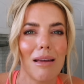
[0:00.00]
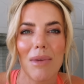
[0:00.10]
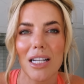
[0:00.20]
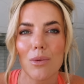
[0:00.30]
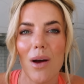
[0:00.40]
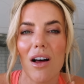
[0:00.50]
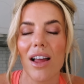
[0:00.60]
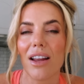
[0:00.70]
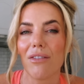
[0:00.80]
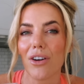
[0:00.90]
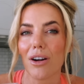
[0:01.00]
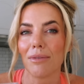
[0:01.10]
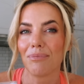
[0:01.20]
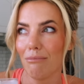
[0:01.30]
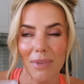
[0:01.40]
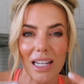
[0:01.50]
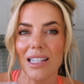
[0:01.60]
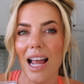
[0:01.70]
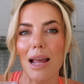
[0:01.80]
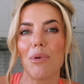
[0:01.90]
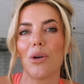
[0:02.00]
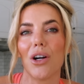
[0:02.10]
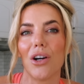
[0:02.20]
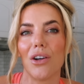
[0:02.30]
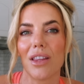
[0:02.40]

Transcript: they mix well. And for me as a hypo girl,